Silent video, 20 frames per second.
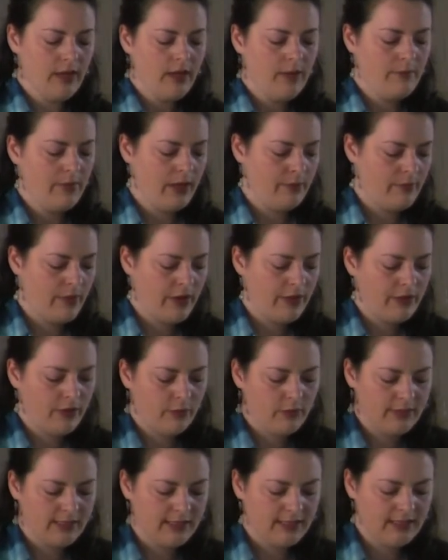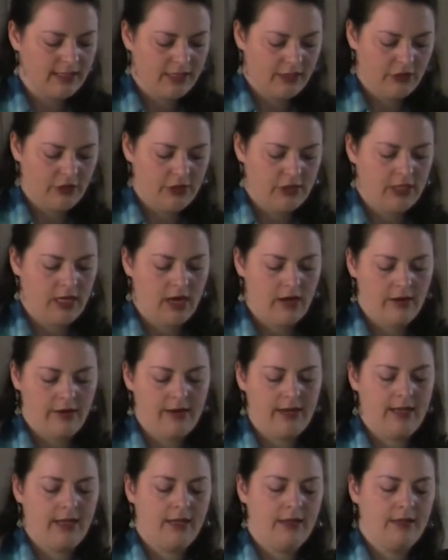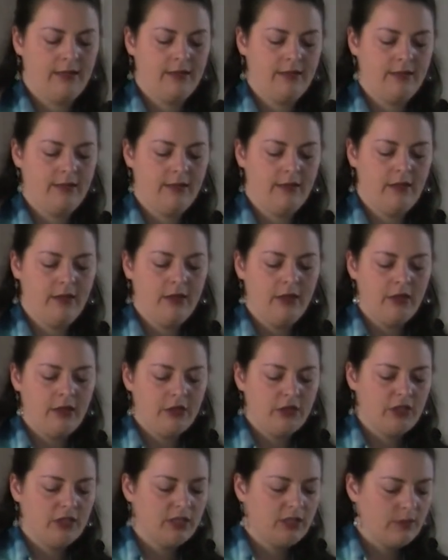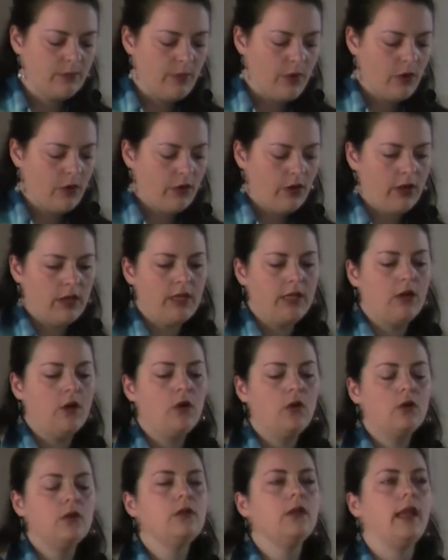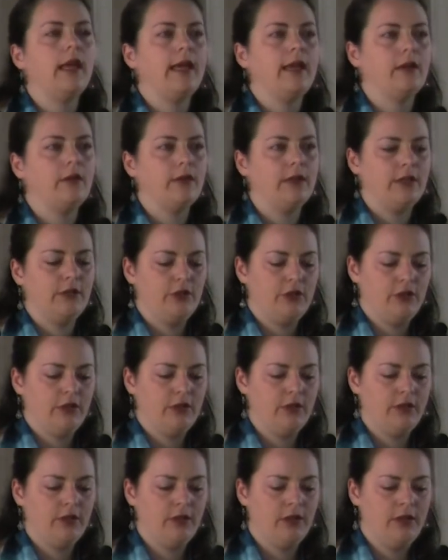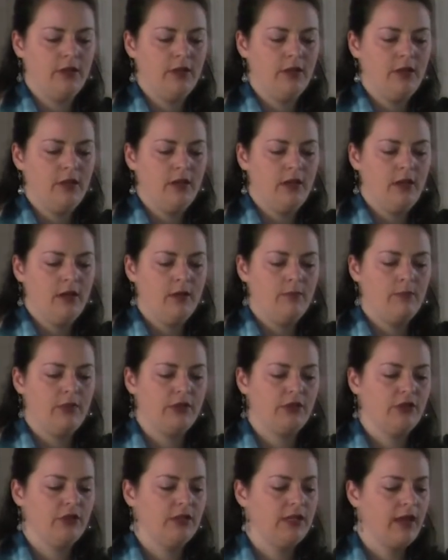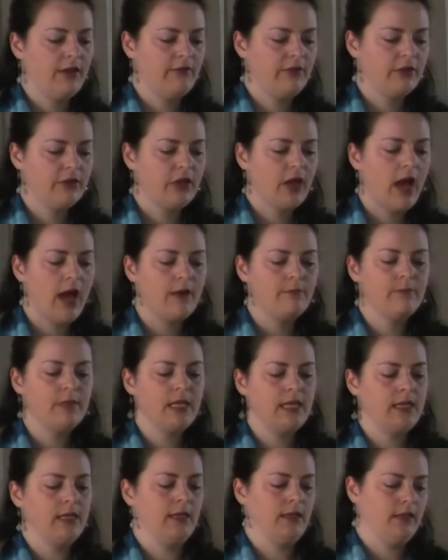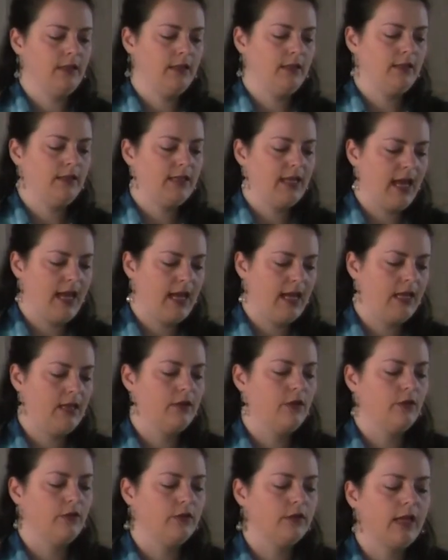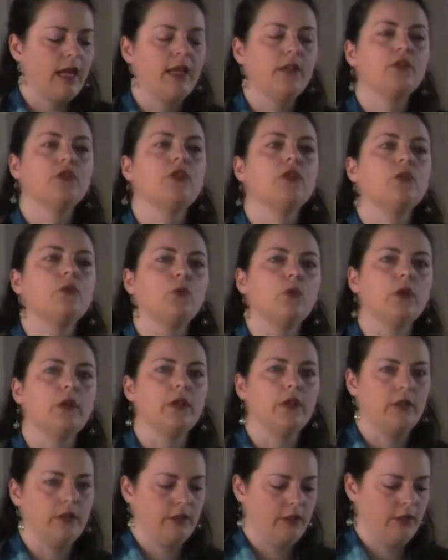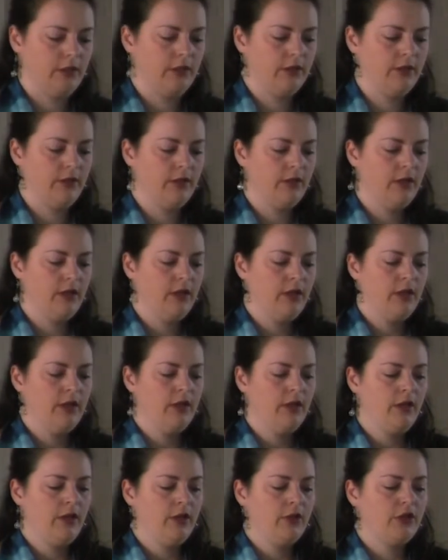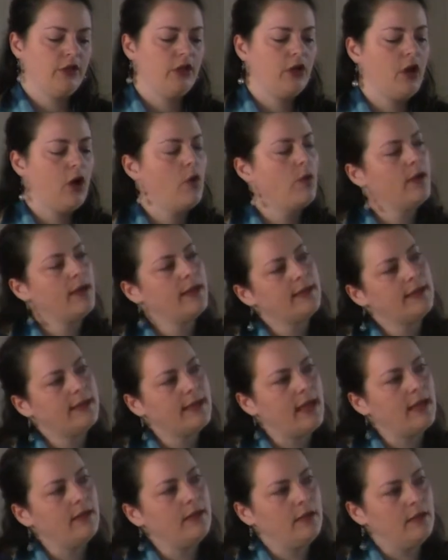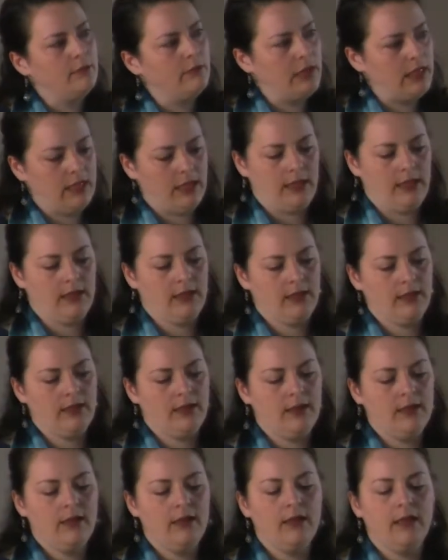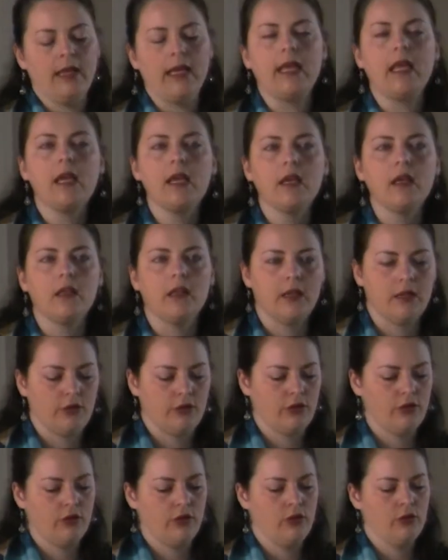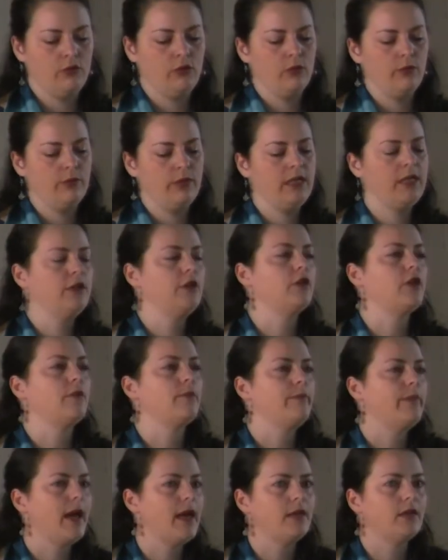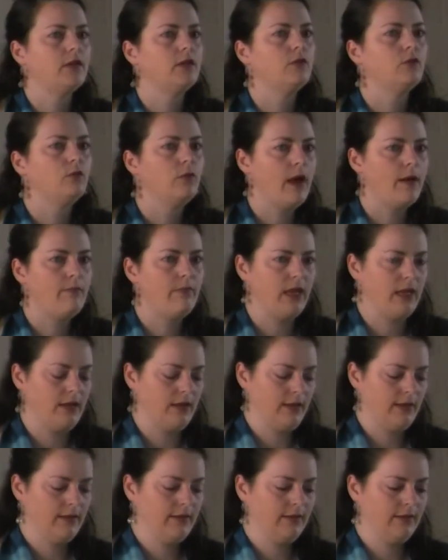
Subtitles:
My mother was a dictionary. She spoke the old language, but she never taught me to say those ancient words. She always said to me, English will be your best weapon.